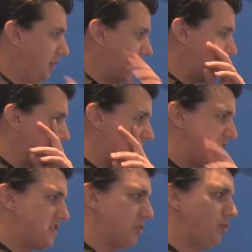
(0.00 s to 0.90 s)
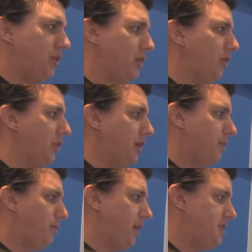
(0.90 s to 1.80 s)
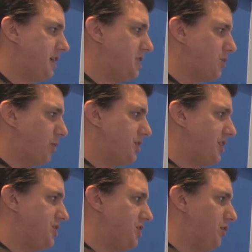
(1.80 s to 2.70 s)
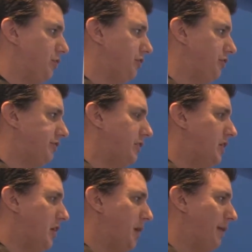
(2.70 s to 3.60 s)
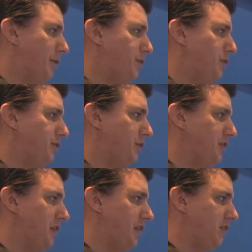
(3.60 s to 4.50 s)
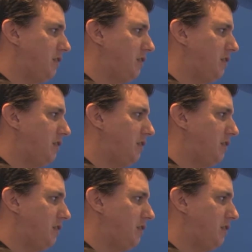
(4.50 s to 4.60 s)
like I said, this is still really early in the playset, so we're teaching users about a few different things.